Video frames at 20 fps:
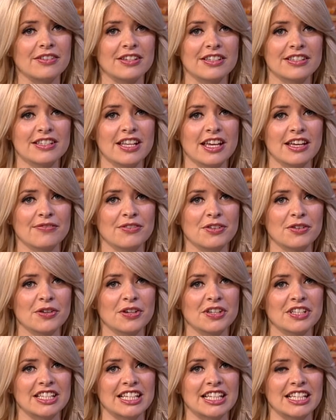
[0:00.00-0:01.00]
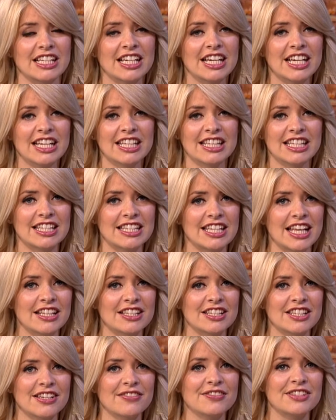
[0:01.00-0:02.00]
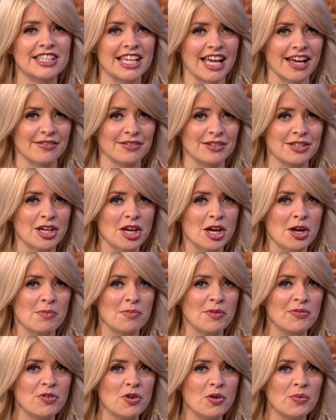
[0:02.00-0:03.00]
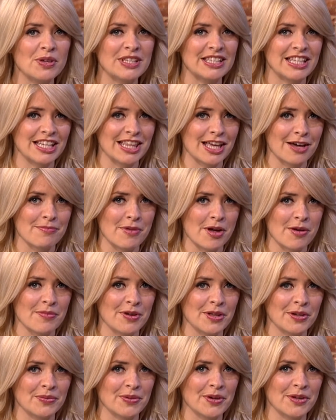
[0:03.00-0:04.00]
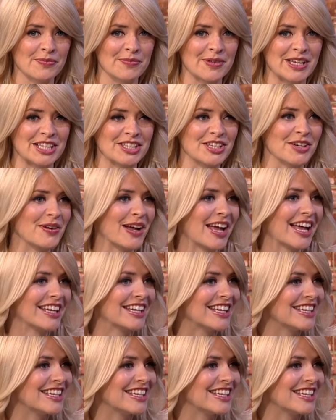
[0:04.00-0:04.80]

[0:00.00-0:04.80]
us take for granted, the sense of sound. Before we see that moment, we'll meet Joanne,